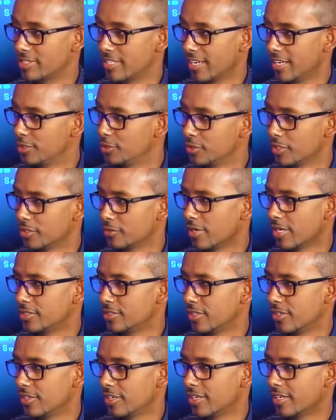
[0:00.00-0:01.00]
was the entry
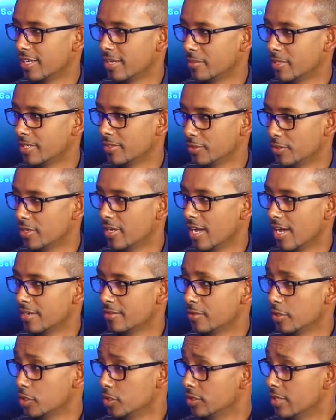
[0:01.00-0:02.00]
criteria? I mean, you
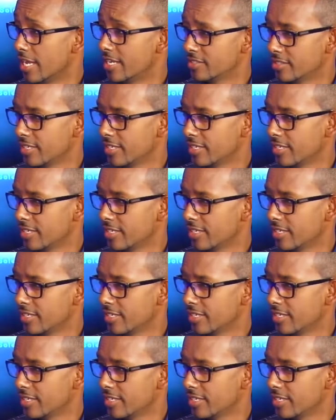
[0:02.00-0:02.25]
got a good